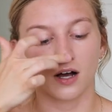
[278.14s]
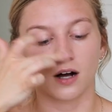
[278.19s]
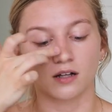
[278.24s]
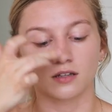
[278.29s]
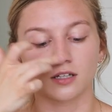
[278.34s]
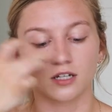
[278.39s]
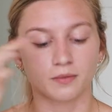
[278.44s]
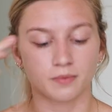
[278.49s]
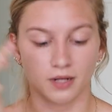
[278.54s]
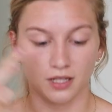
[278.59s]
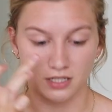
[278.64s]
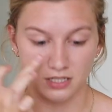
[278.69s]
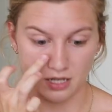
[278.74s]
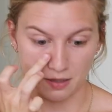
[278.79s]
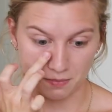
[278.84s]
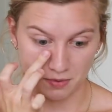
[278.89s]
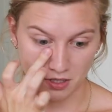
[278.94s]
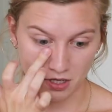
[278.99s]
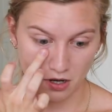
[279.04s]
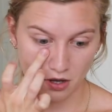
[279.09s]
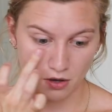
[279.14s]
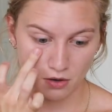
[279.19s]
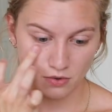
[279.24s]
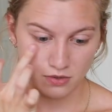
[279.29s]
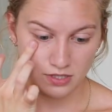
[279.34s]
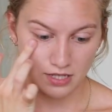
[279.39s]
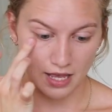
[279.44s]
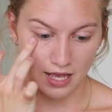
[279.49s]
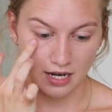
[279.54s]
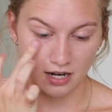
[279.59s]
a little bit on the tip of the
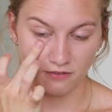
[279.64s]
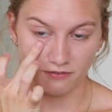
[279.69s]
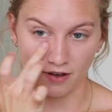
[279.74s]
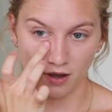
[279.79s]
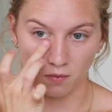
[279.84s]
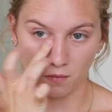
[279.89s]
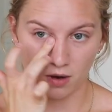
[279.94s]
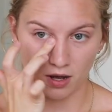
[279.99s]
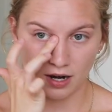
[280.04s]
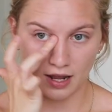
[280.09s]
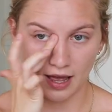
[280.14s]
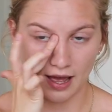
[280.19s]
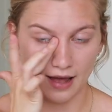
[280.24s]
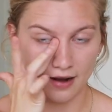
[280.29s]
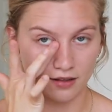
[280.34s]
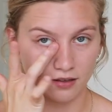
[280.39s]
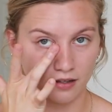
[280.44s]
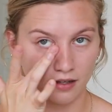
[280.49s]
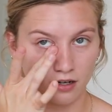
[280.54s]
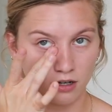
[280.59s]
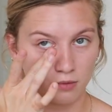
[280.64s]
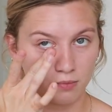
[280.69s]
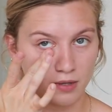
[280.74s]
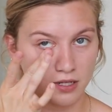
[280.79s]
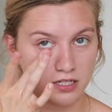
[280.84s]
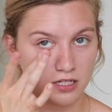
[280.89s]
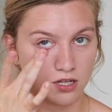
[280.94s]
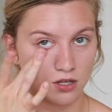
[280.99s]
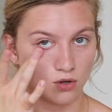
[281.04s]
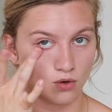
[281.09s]
nose, and if I want to add a little
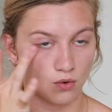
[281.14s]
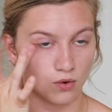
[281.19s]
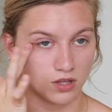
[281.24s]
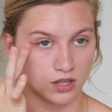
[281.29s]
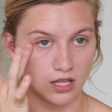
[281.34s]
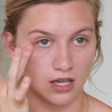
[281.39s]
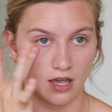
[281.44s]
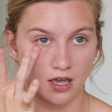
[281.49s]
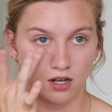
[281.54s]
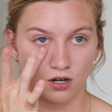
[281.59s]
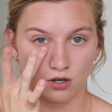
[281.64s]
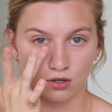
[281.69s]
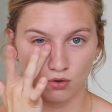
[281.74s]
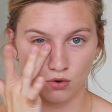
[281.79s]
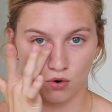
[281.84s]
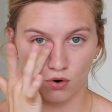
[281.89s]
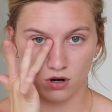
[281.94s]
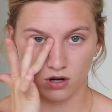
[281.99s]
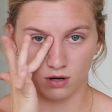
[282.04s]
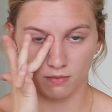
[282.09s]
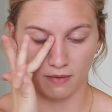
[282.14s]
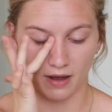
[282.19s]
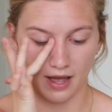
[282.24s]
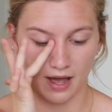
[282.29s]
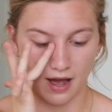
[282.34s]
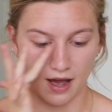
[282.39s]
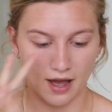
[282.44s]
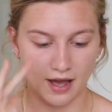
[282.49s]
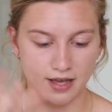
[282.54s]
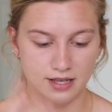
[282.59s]
bit to the inner corner of my
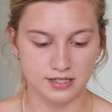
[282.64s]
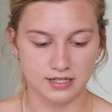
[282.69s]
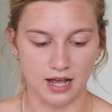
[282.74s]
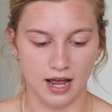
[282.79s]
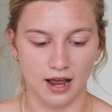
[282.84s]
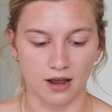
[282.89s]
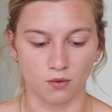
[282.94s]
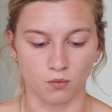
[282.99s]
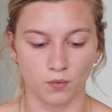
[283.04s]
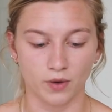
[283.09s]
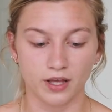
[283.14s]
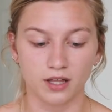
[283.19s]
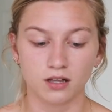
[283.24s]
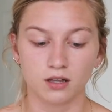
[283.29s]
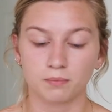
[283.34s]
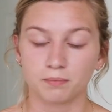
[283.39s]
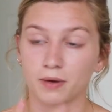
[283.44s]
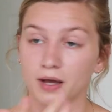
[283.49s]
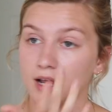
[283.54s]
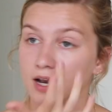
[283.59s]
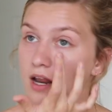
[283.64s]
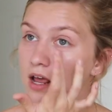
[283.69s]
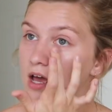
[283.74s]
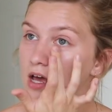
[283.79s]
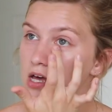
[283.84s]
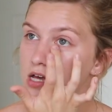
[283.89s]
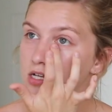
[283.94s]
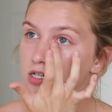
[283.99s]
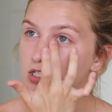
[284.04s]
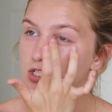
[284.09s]
eyes, I will, but
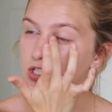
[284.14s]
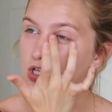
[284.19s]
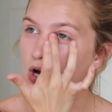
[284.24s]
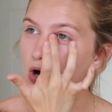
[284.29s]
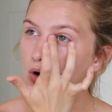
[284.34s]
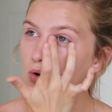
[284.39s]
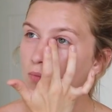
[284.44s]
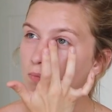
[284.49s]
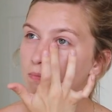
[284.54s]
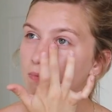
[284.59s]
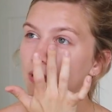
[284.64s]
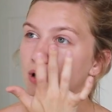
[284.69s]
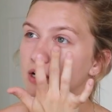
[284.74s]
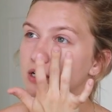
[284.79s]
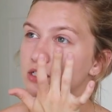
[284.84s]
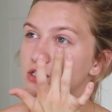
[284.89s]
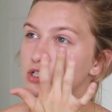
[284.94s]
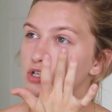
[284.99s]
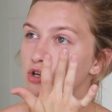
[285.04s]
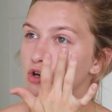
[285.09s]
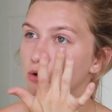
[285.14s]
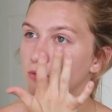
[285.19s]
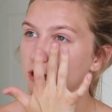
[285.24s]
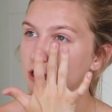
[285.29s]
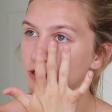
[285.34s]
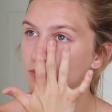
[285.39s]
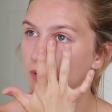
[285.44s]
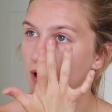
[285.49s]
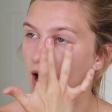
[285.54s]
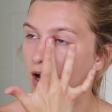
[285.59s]
don't put too
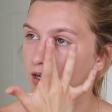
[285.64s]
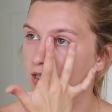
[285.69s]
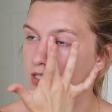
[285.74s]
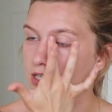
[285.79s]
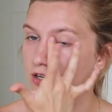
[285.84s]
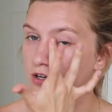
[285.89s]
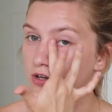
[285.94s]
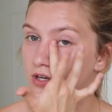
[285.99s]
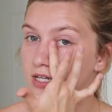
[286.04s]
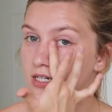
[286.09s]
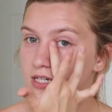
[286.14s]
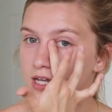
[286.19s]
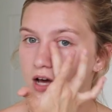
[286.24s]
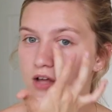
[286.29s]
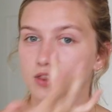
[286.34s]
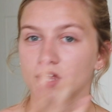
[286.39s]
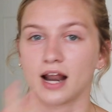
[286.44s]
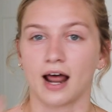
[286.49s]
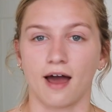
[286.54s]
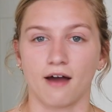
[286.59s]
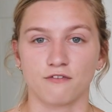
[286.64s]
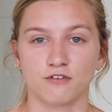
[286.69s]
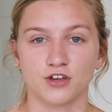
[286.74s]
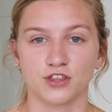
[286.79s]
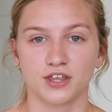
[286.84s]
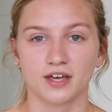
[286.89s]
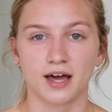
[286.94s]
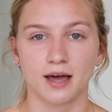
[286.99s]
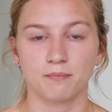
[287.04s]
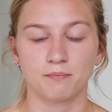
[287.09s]
much product here. You can tell that
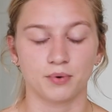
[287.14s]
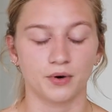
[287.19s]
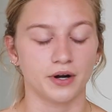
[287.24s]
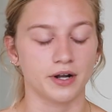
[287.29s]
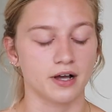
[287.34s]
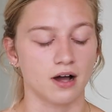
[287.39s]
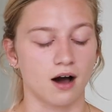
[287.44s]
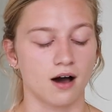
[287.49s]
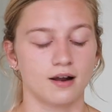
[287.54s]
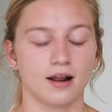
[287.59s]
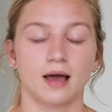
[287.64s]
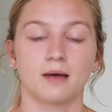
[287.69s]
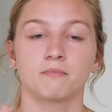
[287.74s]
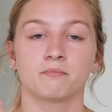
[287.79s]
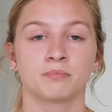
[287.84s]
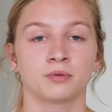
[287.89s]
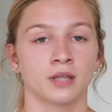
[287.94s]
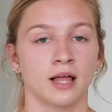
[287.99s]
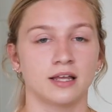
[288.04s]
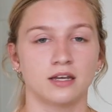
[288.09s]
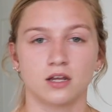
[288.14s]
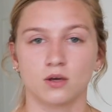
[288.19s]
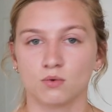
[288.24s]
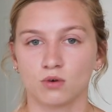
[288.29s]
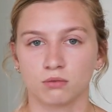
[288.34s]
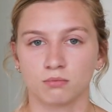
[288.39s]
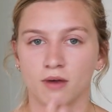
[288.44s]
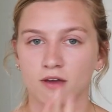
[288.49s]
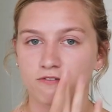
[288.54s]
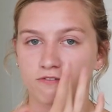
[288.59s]
everything I'm putting on, I'm blending
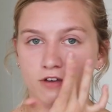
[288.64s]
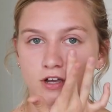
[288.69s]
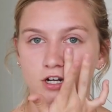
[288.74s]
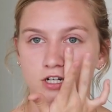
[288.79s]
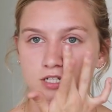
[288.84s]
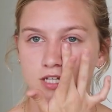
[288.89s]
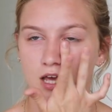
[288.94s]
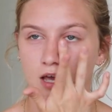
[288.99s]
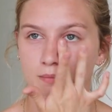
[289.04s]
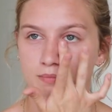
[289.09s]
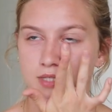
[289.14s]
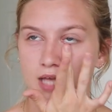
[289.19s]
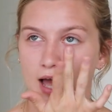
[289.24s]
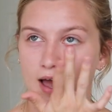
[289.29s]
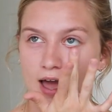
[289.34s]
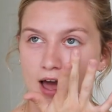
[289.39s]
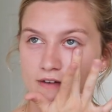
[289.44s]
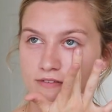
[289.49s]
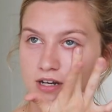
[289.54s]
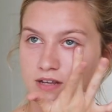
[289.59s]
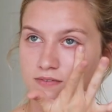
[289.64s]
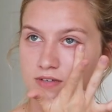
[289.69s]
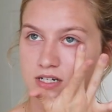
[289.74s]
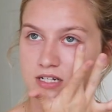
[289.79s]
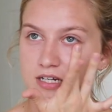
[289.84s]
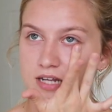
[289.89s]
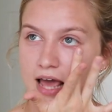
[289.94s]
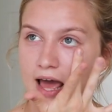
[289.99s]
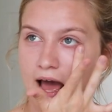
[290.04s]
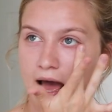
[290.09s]
with my fingertips. I haven't
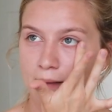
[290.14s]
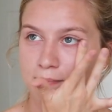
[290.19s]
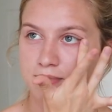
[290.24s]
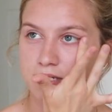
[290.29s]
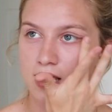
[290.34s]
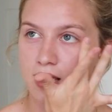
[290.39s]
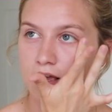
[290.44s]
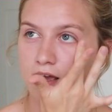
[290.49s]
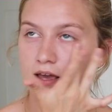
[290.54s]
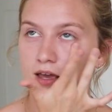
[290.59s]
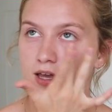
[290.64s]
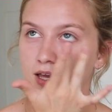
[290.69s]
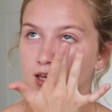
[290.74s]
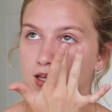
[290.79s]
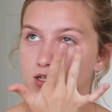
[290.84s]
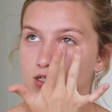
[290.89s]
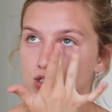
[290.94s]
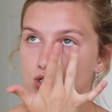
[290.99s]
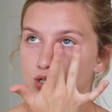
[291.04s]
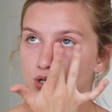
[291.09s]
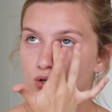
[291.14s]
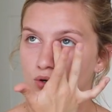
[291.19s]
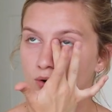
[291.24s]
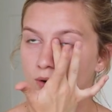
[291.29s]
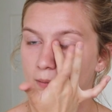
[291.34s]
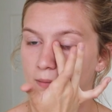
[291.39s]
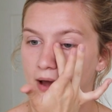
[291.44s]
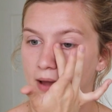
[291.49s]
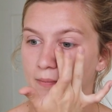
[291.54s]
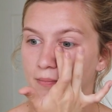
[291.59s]
even tapped
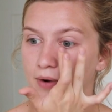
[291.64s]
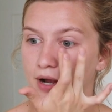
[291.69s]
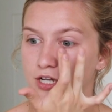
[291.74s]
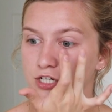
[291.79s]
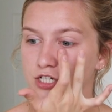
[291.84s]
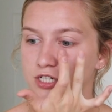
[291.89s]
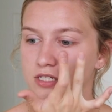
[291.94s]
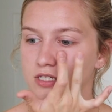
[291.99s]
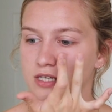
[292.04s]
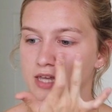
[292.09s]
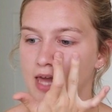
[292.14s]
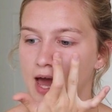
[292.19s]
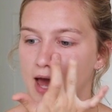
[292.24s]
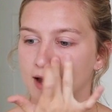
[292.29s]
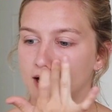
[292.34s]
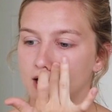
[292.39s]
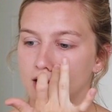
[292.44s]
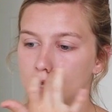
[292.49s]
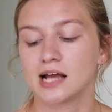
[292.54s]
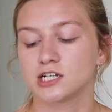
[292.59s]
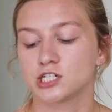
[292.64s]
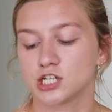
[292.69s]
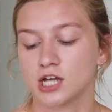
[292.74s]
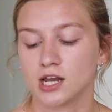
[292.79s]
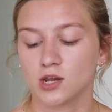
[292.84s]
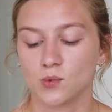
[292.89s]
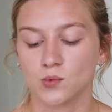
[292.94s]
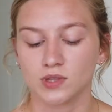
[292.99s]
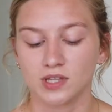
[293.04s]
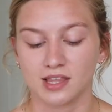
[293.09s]
into my brushes yet. But I
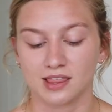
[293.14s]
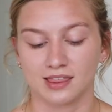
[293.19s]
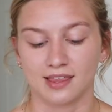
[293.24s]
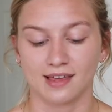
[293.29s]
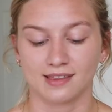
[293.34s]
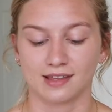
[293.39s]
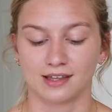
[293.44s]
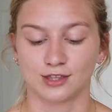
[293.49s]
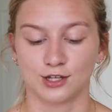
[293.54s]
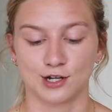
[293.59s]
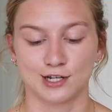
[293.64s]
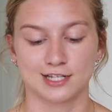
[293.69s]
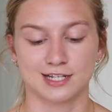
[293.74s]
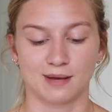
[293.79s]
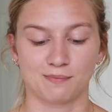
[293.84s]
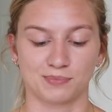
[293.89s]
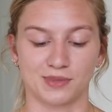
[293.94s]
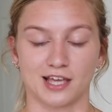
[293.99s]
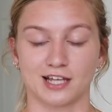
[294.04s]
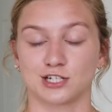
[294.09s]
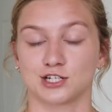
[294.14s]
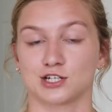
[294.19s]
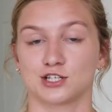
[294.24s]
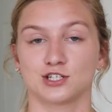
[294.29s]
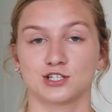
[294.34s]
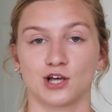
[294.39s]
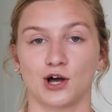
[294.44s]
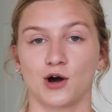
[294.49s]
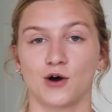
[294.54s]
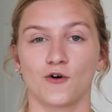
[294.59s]
genuinely think that there's something
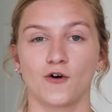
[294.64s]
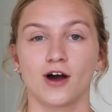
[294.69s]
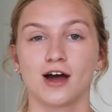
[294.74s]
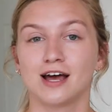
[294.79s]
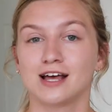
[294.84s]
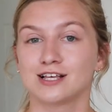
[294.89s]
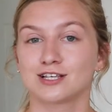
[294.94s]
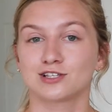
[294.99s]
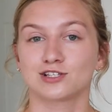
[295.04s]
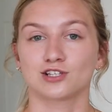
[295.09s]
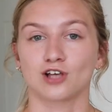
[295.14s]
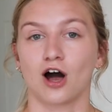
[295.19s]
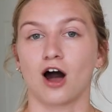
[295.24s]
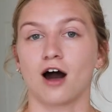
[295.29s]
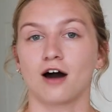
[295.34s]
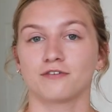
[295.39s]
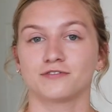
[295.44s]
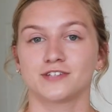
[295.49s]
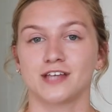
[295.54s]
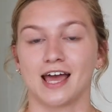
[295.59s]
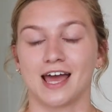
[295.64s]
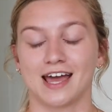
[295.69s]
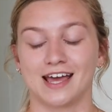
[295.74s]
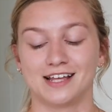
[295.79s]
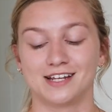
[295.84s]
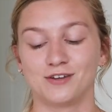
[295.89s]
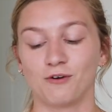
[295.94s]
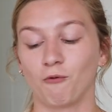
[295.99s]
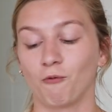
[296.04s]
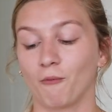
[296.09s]
just so soft
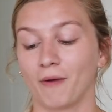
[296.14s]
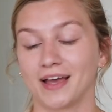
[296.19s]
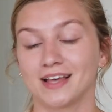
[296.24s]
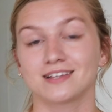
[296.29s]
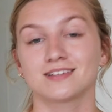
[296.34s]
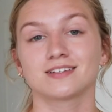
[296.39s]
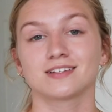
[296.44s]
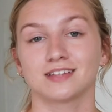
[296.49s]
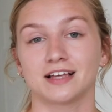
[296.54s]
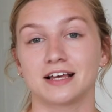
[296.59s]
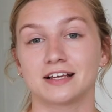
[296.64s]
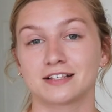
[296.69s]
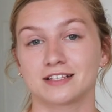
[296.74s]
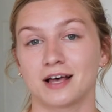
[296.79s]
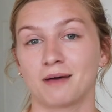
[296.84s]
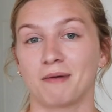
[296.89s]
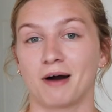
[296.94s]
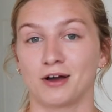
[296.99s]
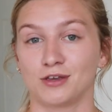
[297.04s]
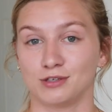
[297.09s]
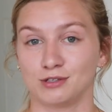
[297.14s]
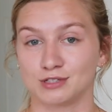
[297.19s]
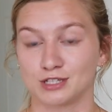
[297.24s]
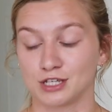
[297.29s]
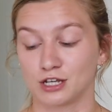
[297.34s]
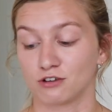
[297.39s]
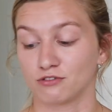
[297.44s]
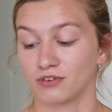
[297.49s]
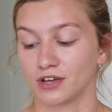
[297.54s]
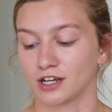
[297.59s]
and wasteless about
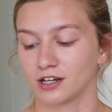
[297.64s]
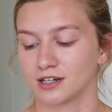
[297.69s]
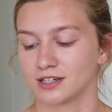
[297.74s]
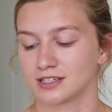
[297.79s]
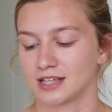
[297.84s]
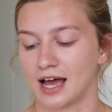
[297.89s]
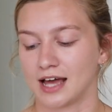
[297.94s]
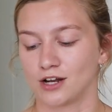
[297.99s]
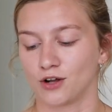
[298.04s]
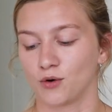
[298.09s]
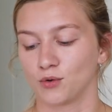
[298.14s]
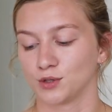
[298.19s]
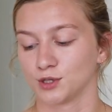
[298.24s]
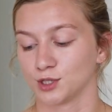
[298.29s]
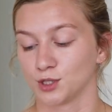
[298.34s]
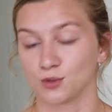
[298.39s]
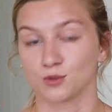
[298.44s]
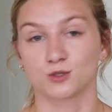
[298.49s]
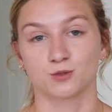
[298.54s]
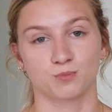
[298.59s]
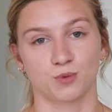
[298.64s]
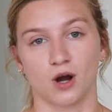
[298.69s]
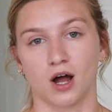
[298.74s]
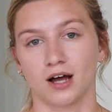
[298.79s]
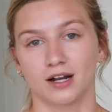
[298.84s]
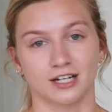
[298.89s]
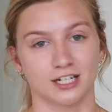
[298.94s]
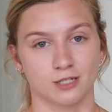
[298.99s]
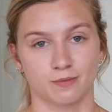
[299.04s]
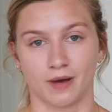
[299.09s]
using your fingers. I don't lose
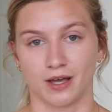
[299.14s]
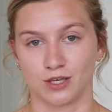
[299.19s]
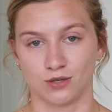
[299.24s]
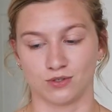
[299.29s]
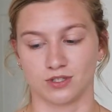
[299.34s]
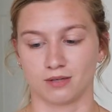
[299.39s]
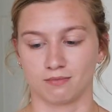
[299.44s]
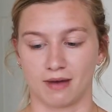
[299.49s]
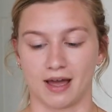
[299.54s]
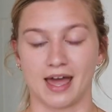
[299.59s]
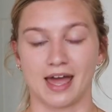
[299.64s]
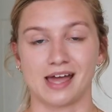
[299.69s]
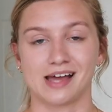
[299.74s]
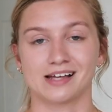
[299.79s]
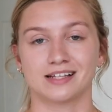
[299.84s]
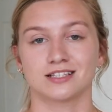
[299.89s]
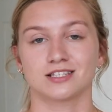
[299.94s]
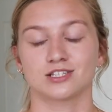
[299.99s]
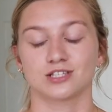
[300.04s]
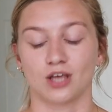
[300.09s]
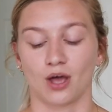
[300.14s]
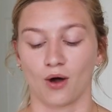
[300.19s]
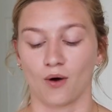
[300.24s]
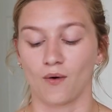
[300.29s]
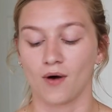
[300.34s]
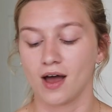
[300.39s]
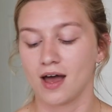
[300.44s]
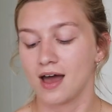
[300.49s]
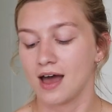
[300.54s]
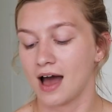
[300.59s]
product by using my hands,
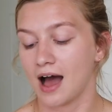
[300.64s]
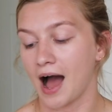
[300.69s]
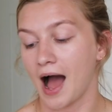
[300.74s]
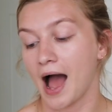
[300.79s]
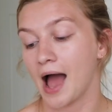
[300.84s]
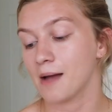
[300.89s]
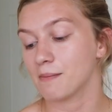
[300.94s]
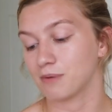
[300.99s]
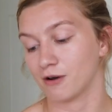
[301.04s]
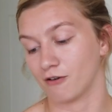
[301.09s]
so I